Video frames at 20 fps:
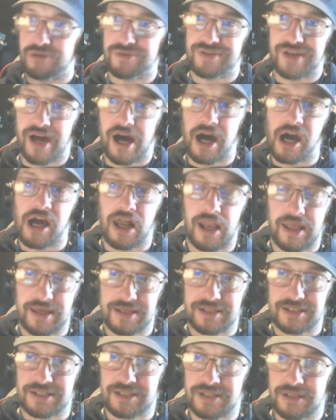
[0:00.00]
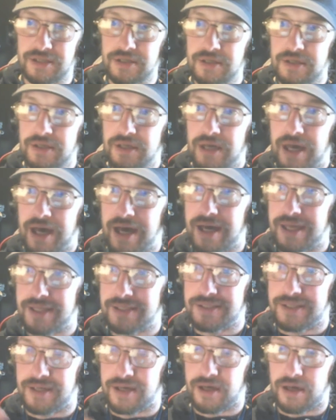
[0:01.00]
the ILS as
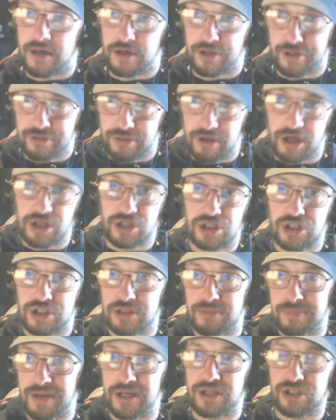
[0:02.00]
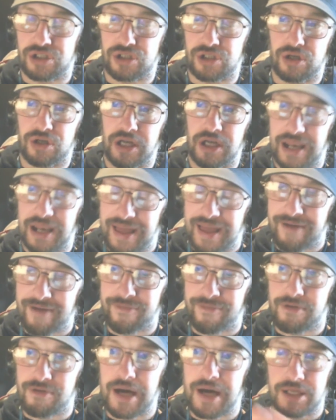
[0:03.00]
a crutch to make sure you're
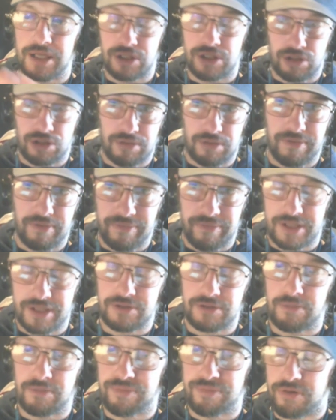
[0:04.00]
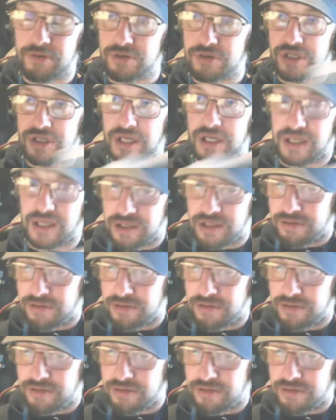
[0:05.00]
level as you're doing the visual approach, you can do